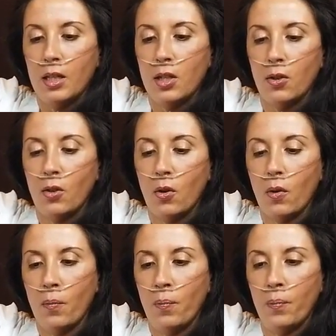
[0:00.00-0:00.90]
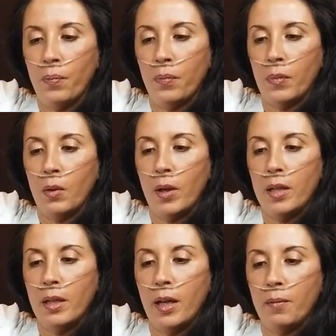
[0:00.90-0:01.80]
to go
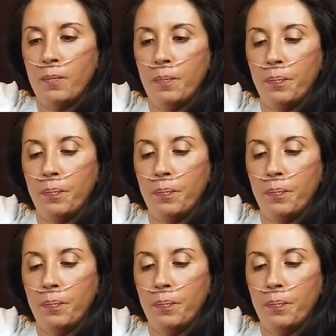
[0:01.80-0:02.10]
right there.